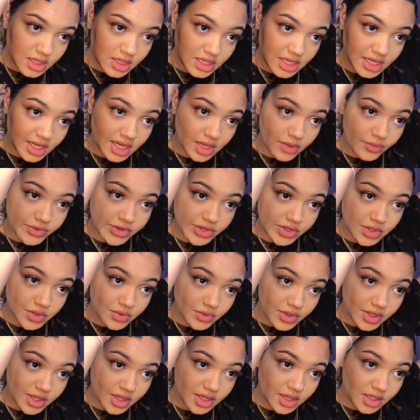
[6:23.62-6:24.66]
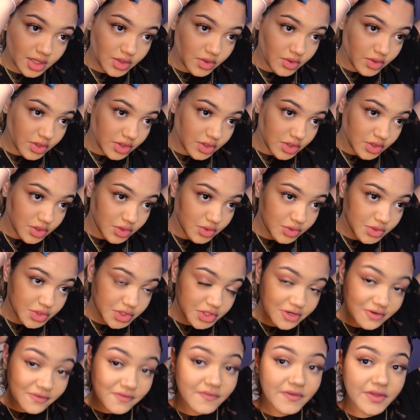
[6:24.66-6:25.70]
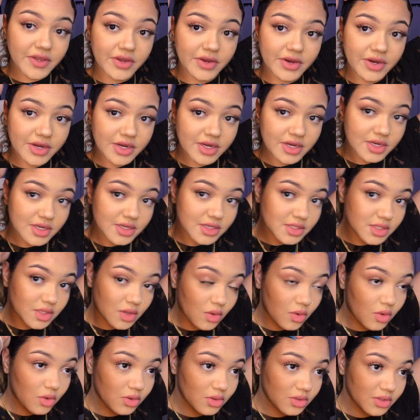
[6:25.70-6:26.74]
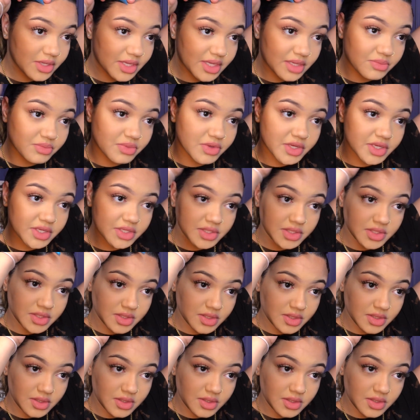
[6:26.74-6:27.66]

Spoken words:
And again, when you're doing it, you can use your finger to hold it in place